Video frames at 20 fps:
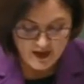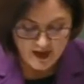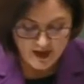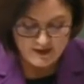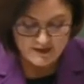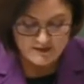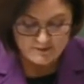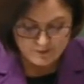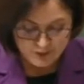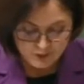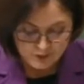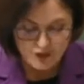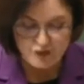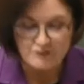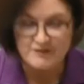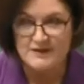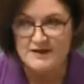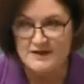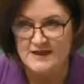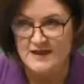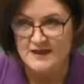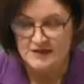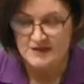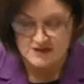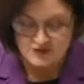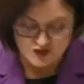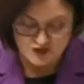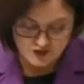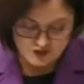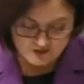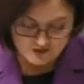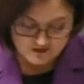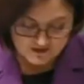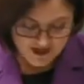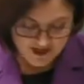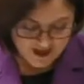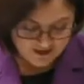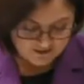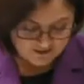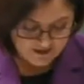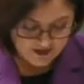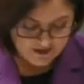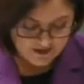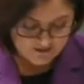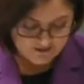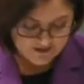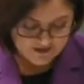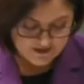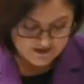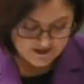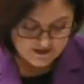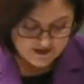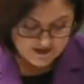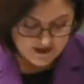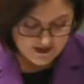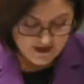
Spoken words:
improvement in student outcomes.